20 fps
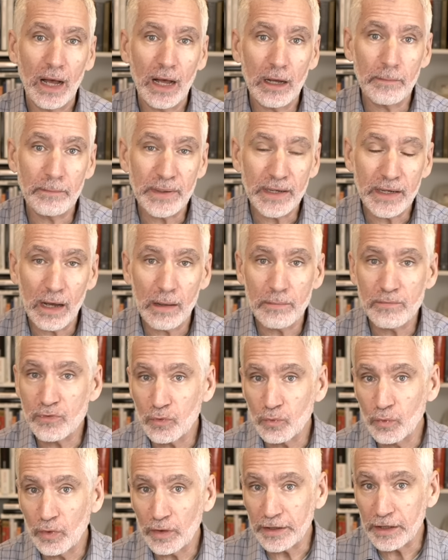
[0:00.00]
becomes
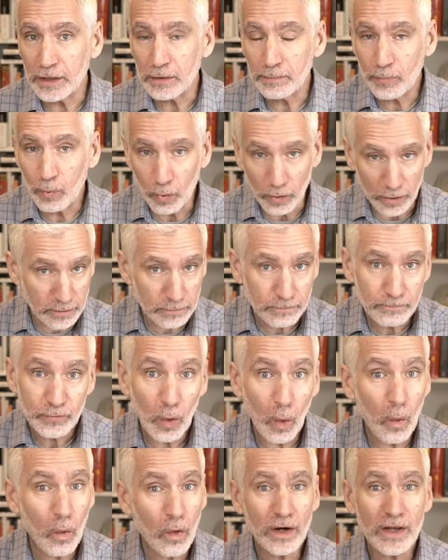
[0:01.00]
really important,
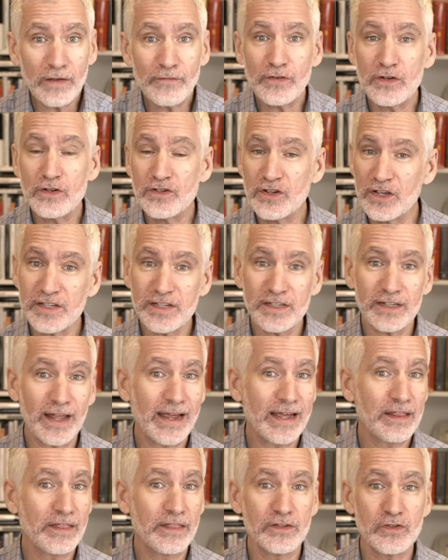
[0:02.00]
or if you just
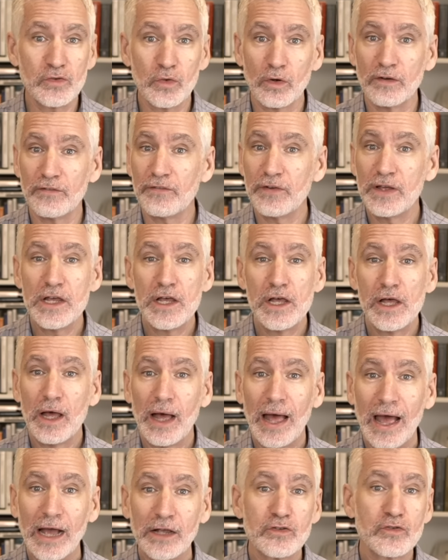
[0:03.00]
like the sort of
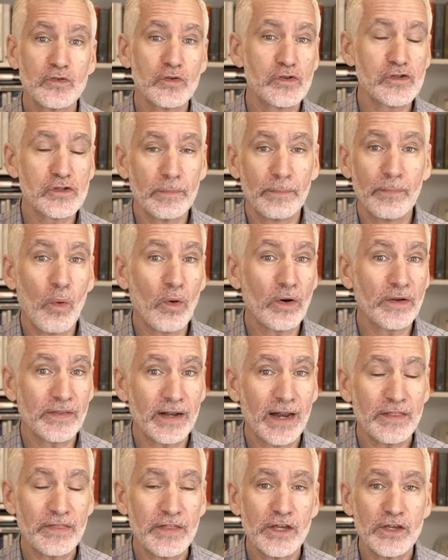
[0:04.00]
extra support that
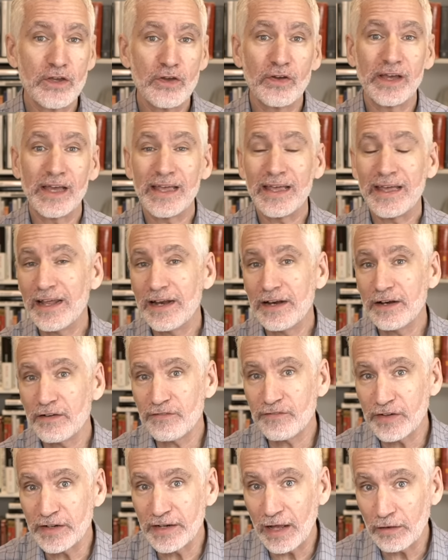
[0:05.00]
I think you can get at a
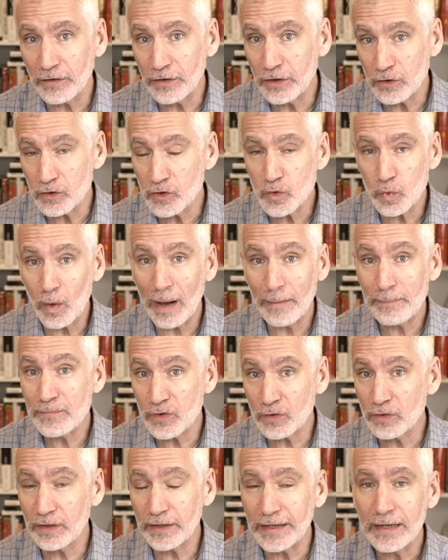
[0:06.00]
Fidelity or Schwab,
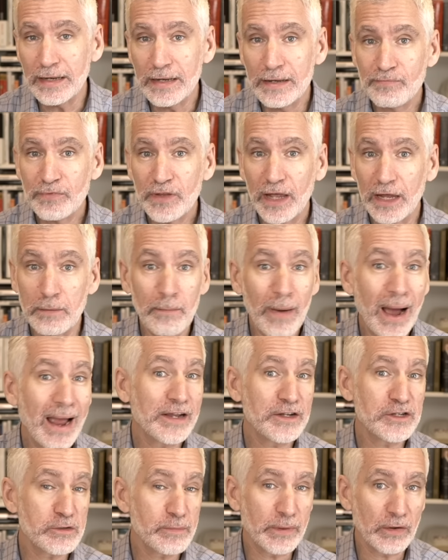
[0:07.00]
certainly in my
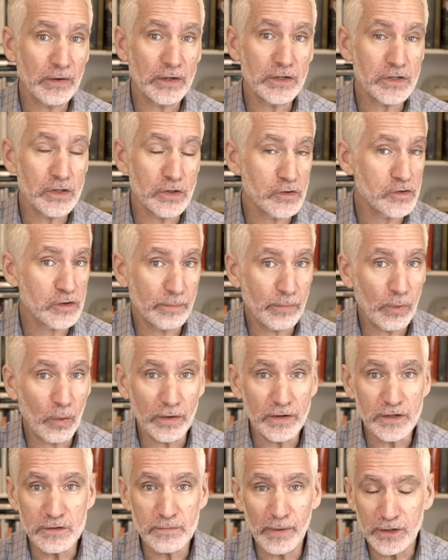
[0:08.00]
experience, their support
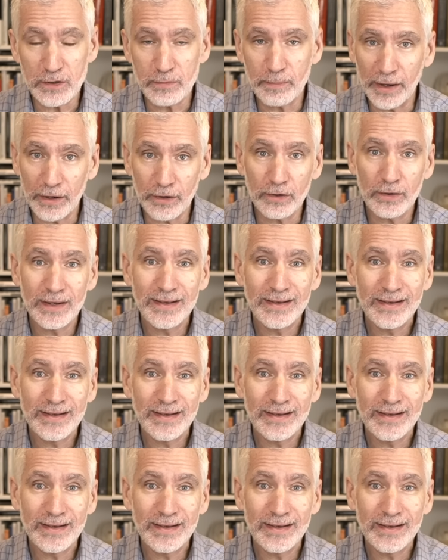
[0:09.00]
is much better.